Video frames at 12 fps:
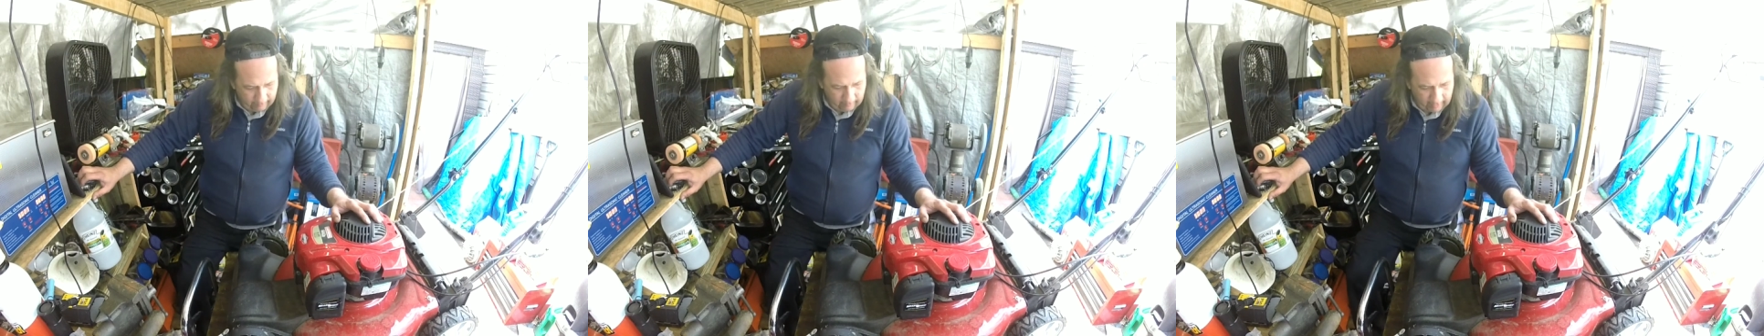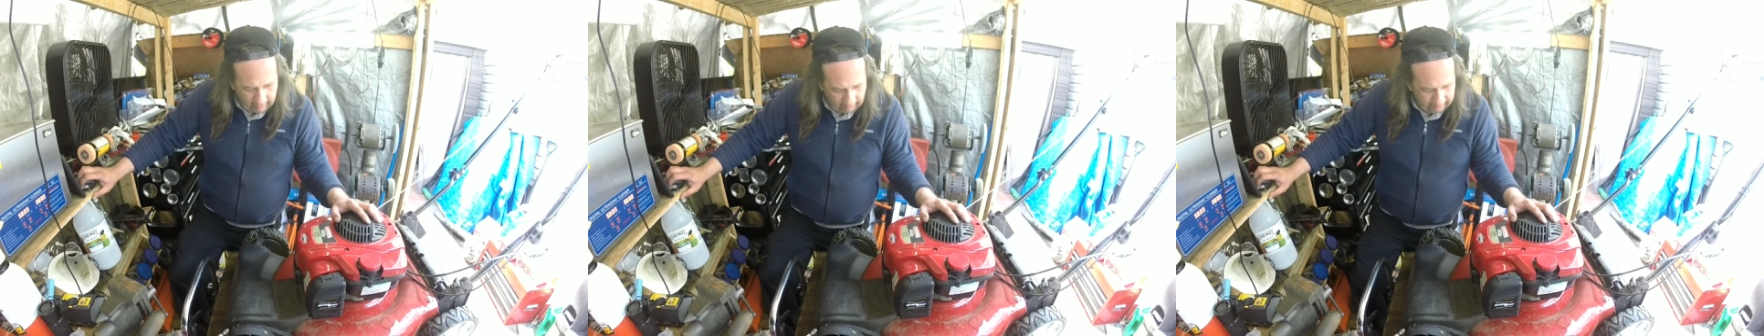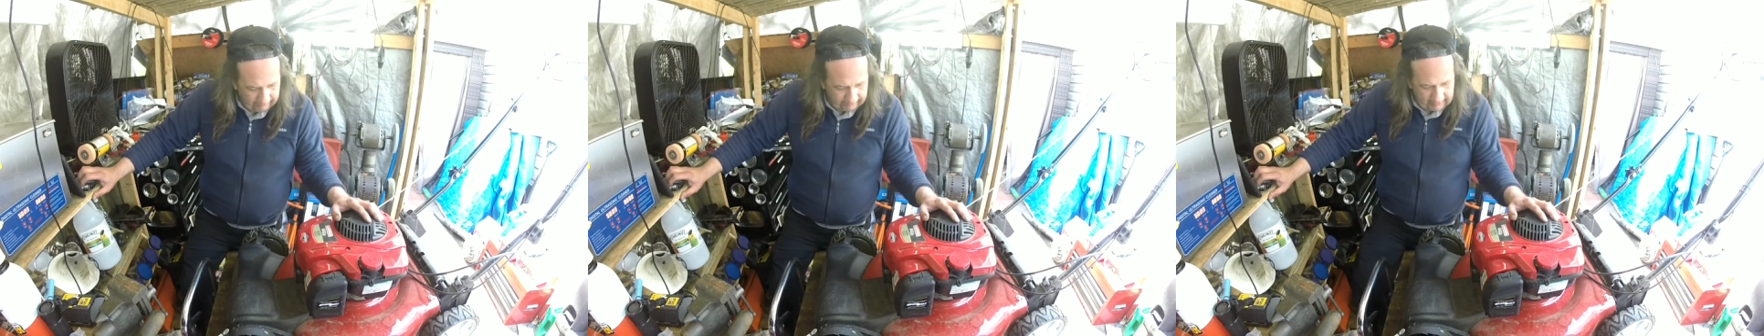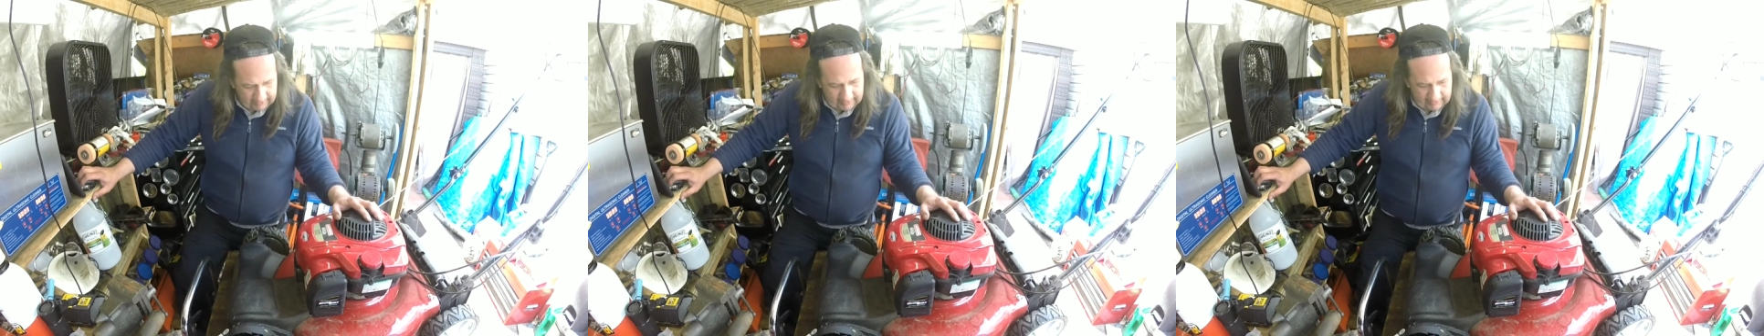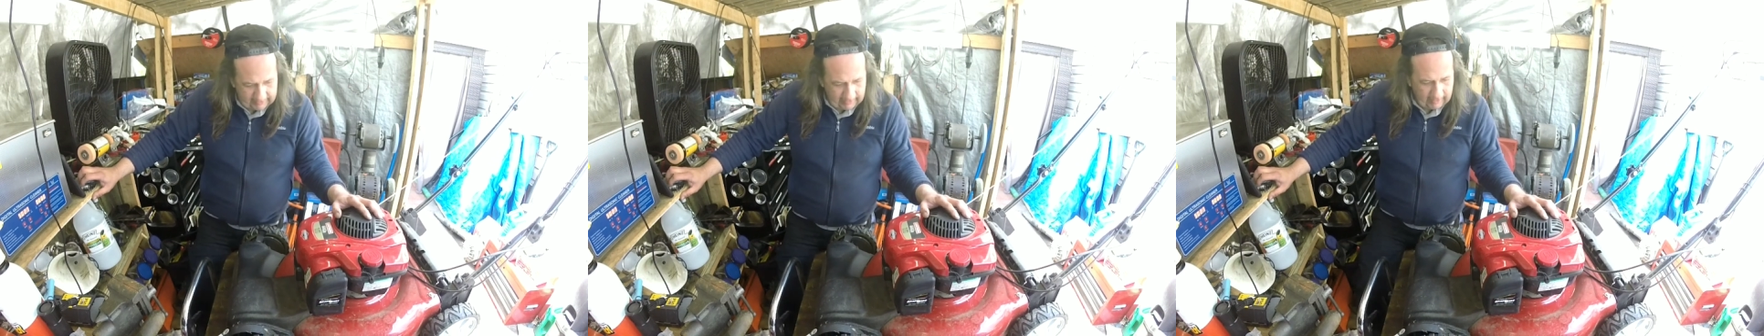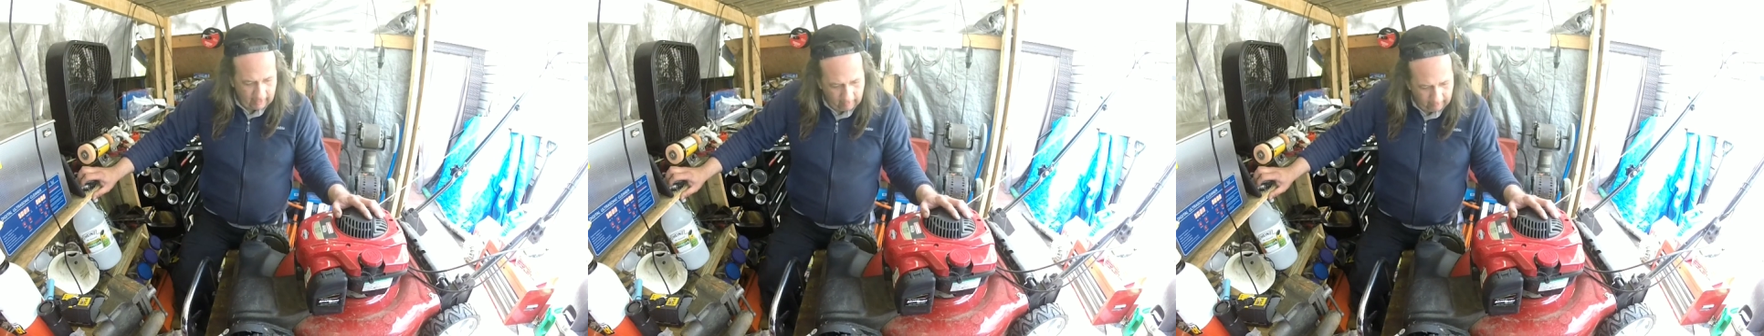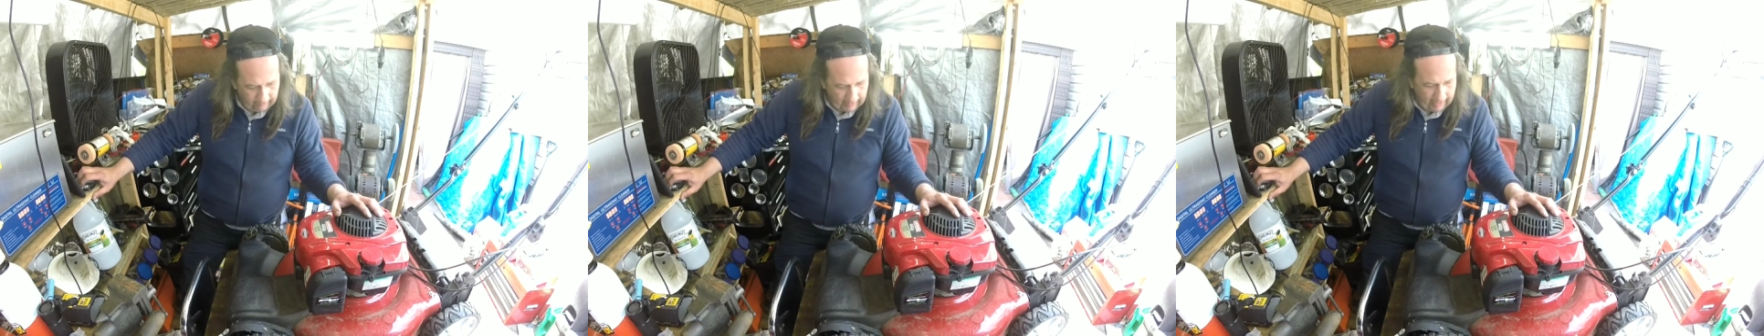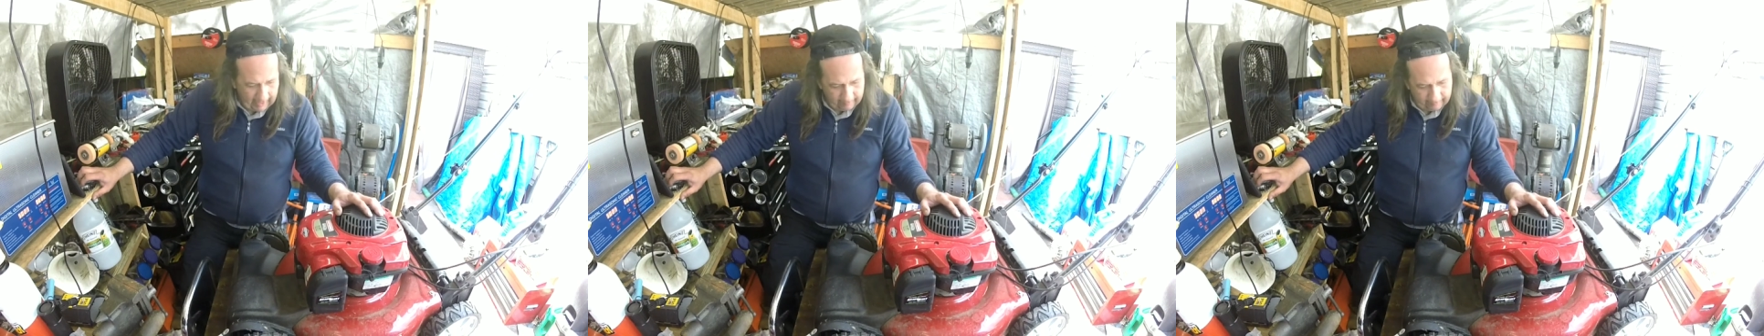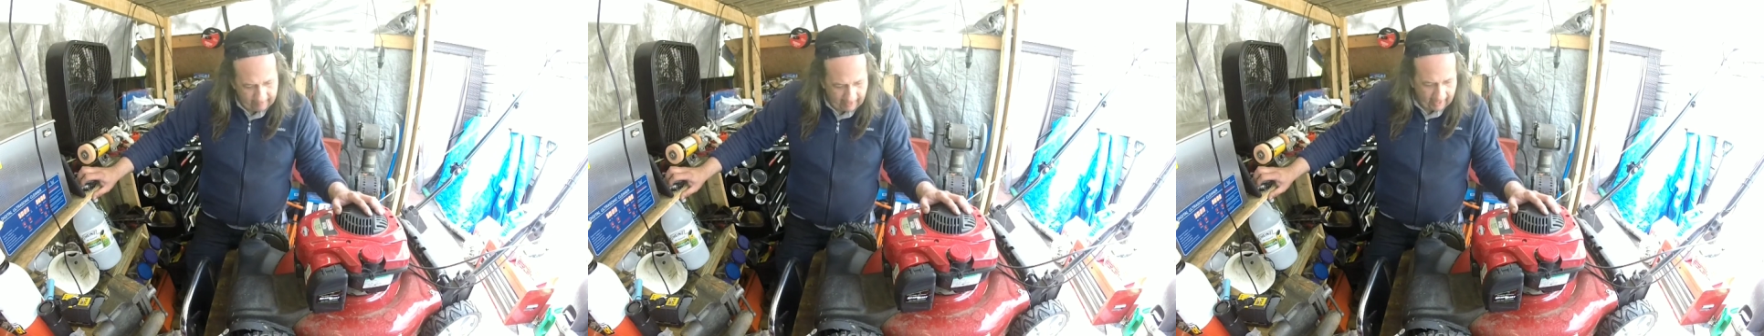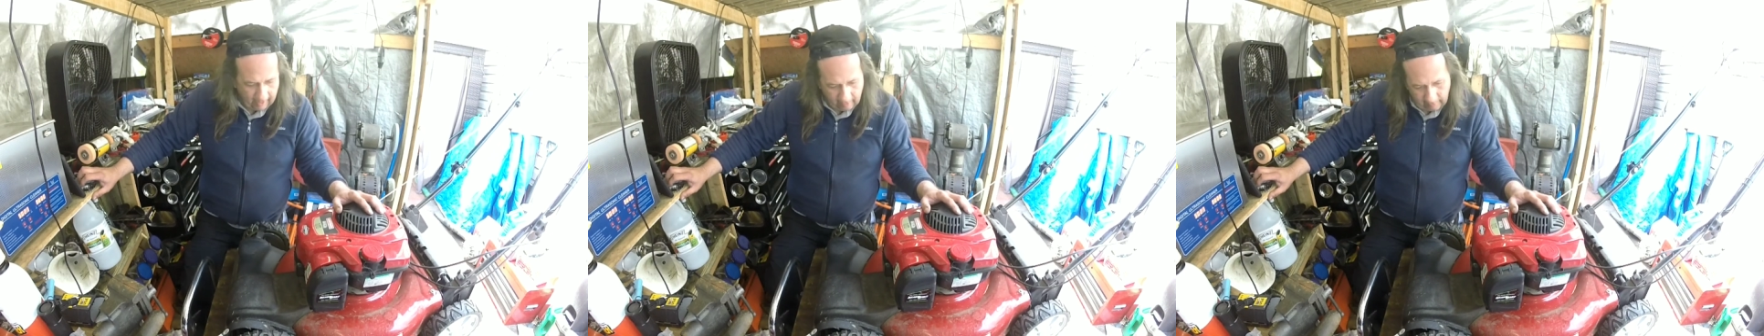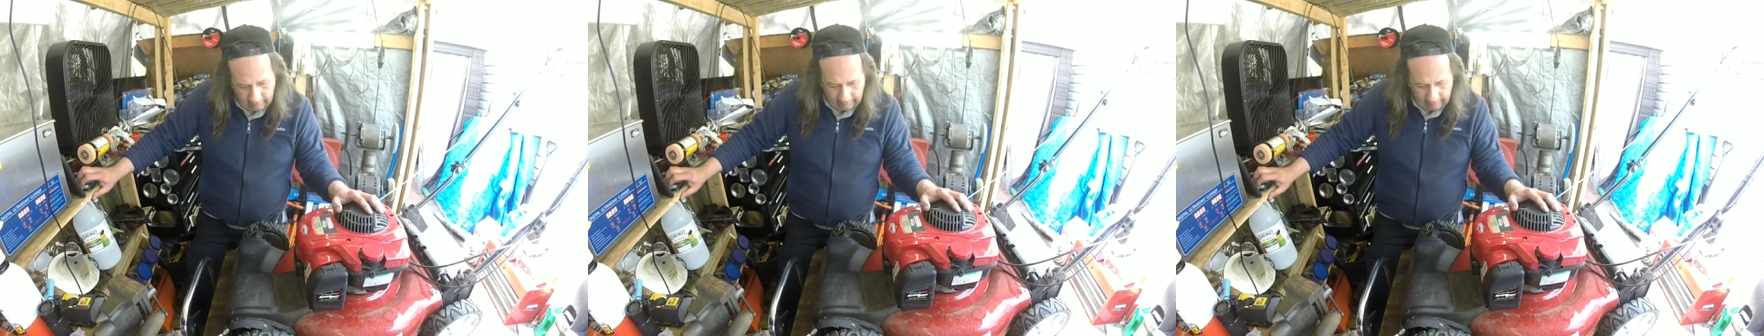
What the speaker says: 150cc overhead valve.